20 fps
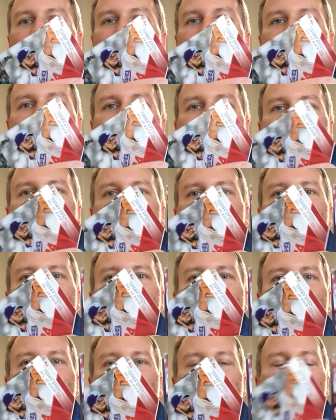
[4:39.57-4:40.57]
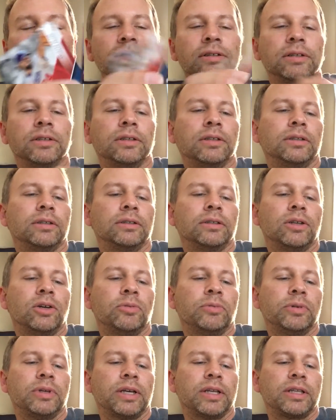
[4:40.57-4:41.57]
Is, it, is this card?
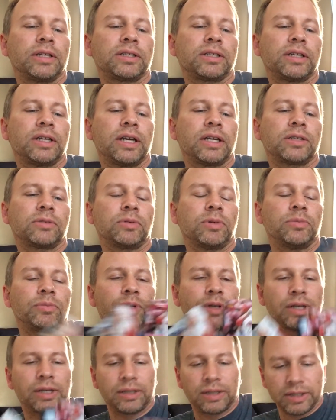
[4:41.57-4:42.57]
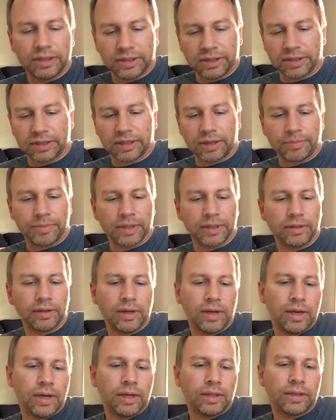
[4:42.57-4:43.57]
Nope. It's the next one. But I, this is something.
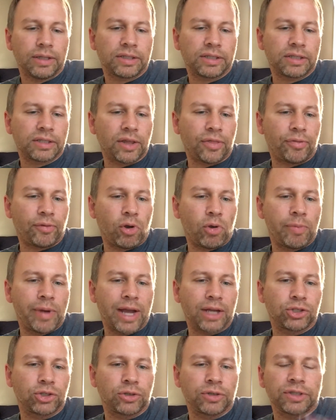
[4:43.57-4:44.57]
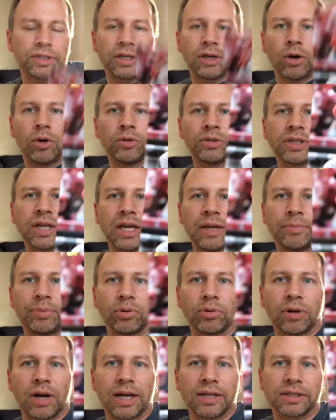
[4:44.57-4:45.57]
This is a throwback jersey, Jose
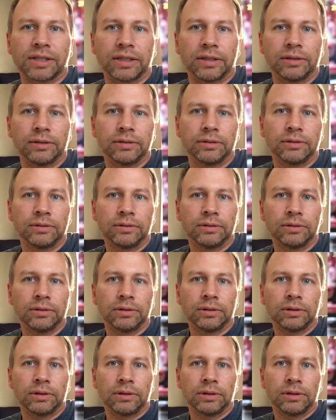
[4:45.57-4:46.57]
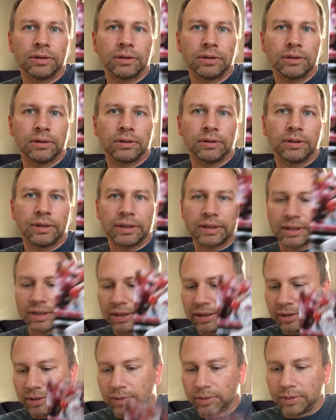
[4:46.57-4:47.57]
Peraza. That's
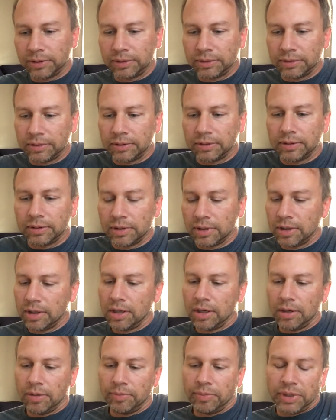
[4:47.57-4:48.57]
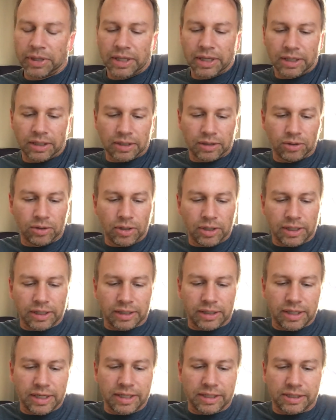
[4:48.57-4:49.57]
kind of cool. But the, look
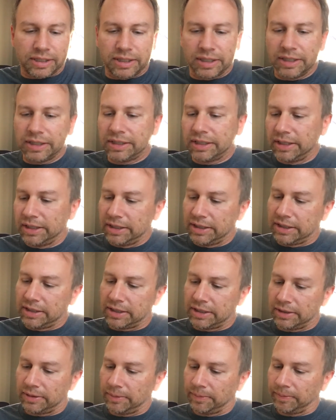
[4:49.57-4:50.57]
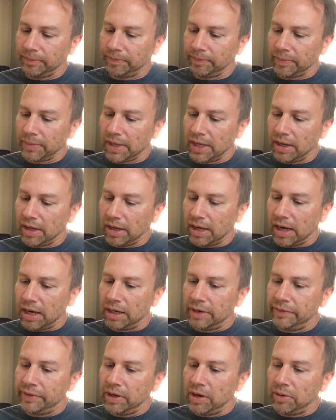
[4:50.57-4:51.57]
at this. This is, I
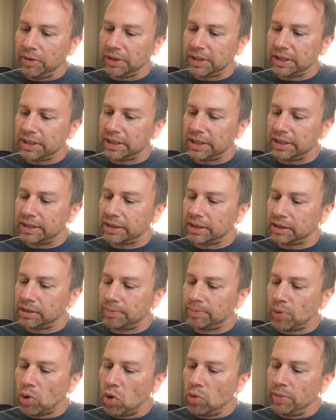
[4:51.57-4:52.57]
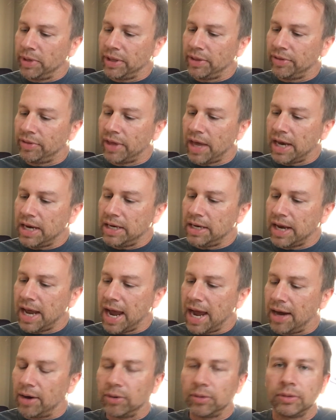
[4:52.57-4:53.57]
don't even know what this is. It's a Bowman then and
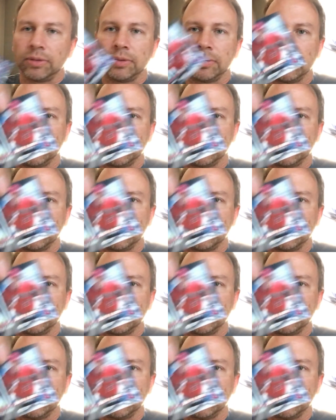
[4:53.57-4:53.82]
now